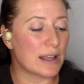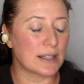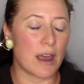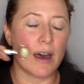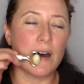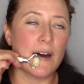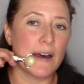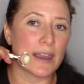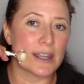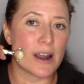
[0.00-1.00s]
I was like,
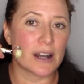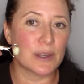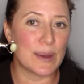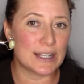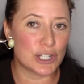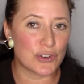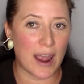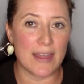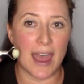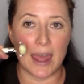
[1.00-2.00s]
oh, I can hardly wait to
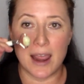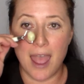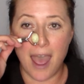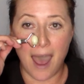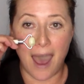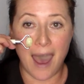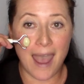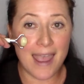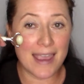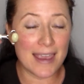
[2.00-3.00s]
try that.
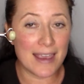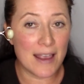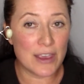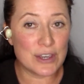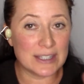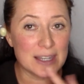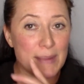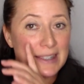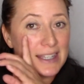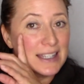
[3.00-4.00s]
I, you can see
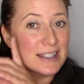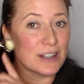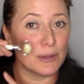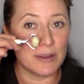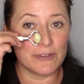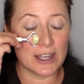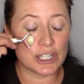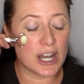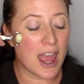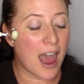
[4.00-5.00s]
my skin's a little bit flushed.